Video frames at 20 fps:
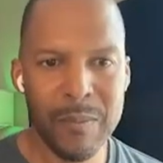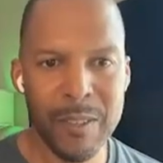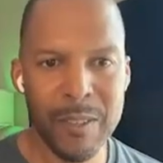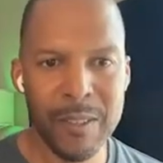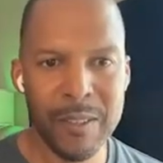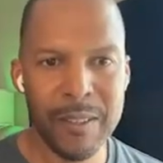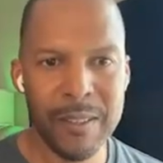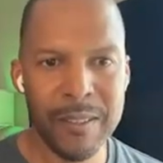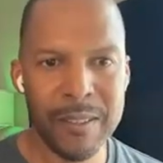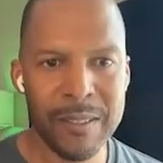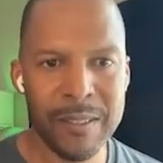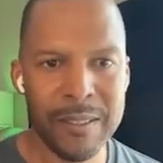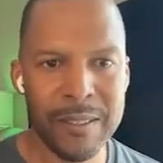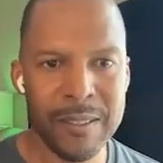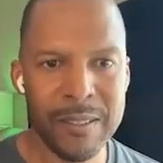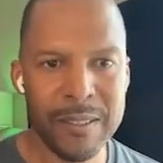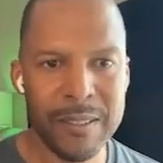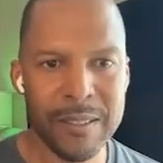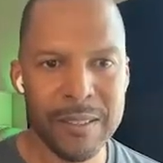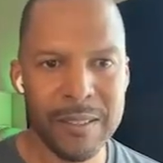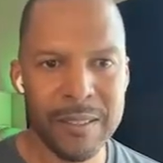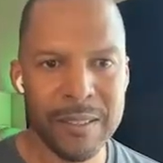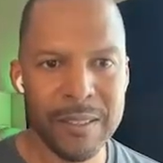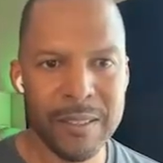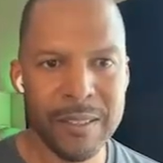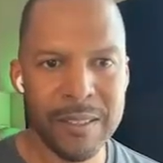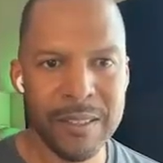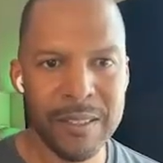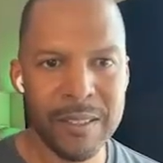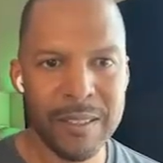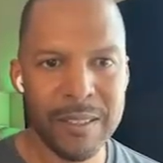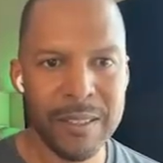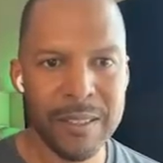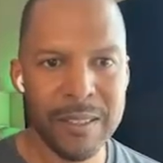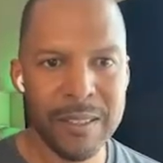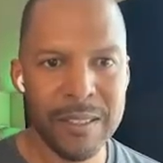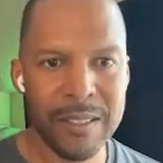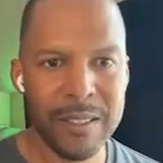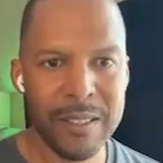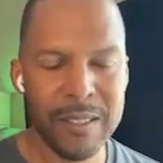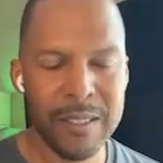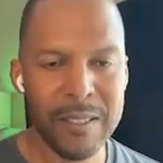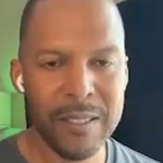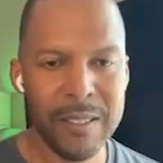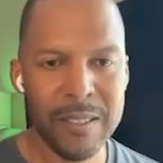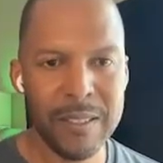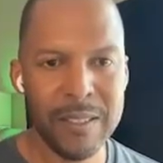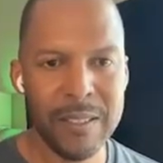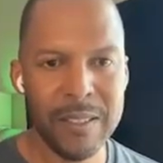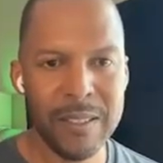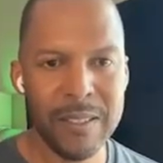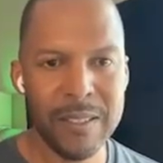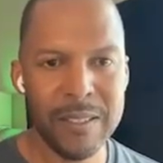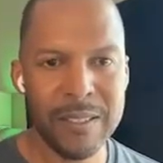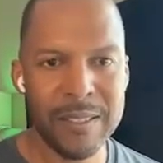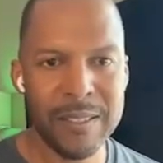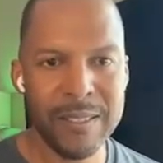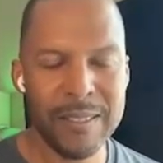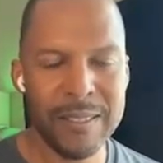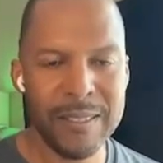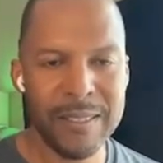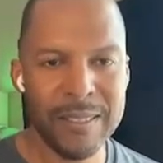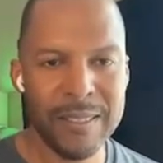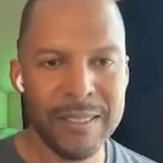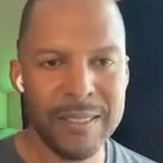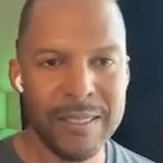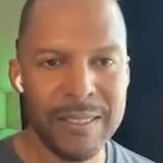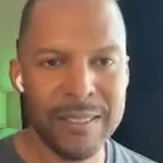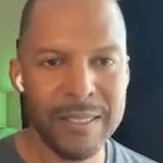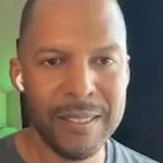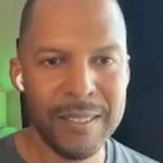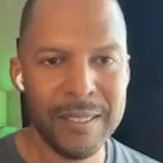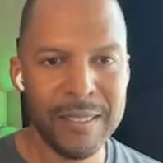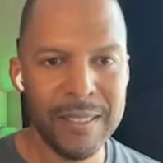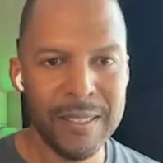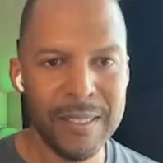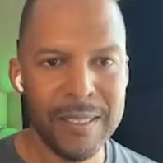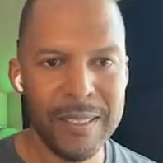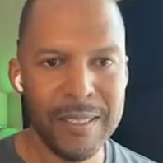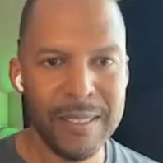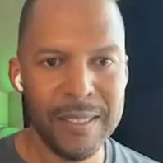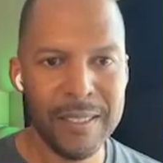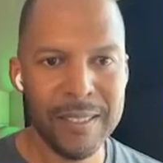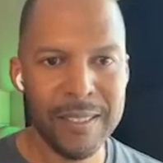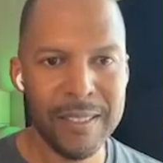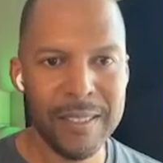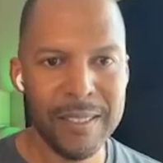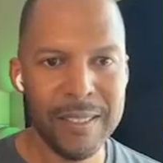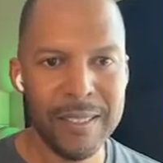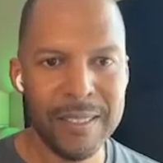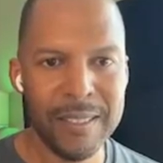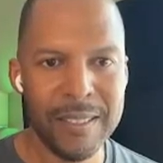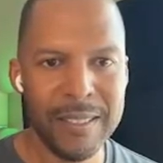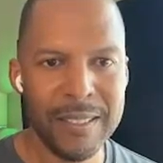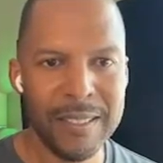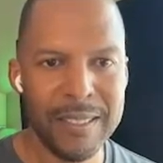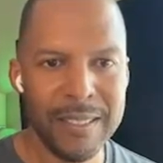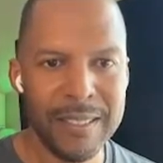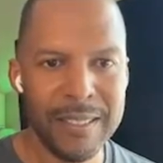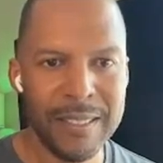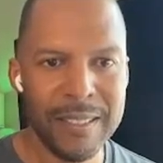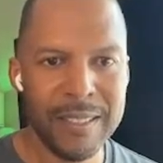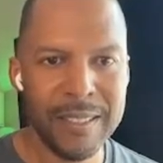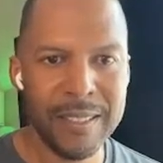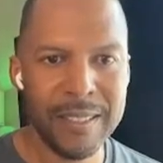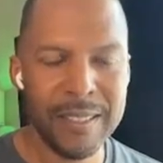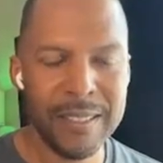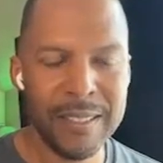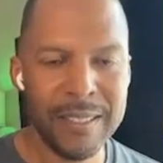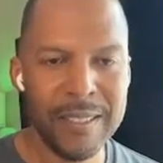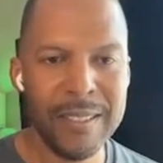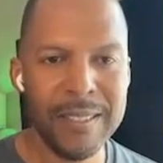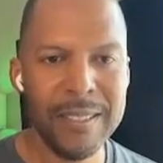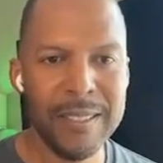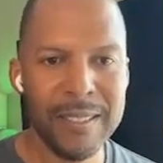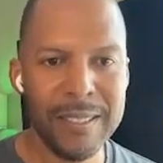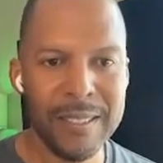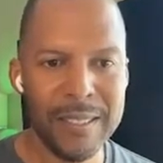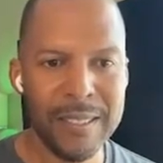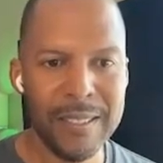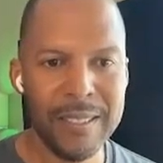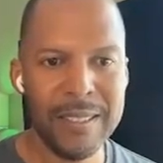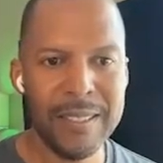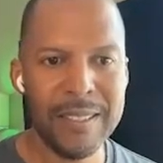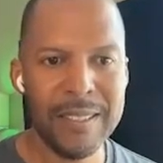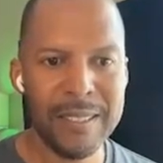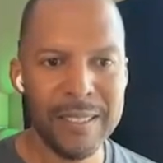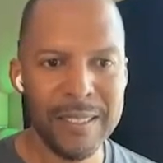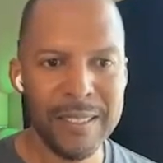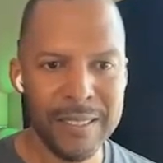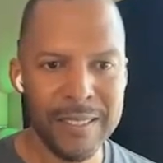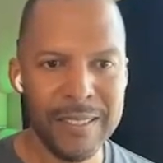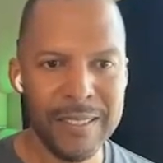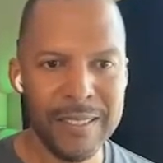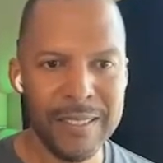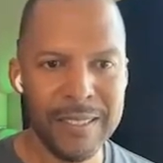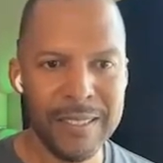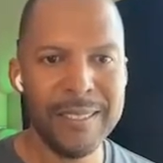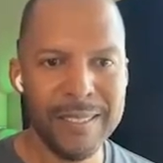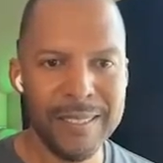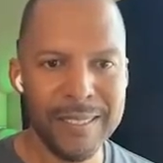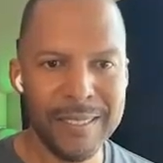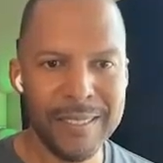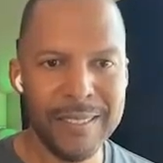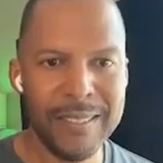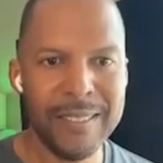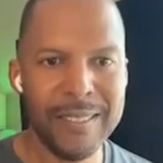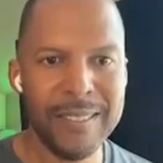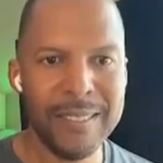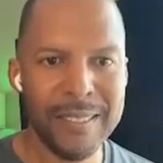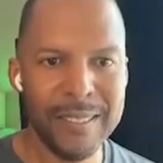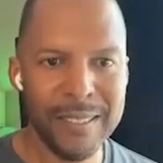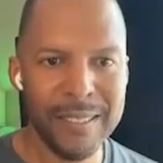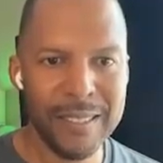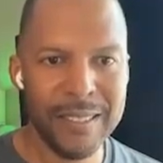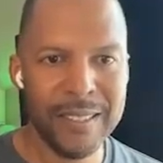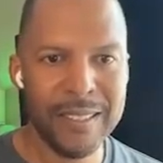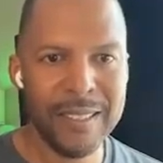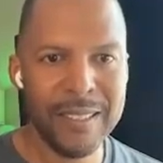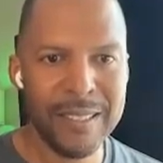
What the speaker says: No words are spoken by the person on screen.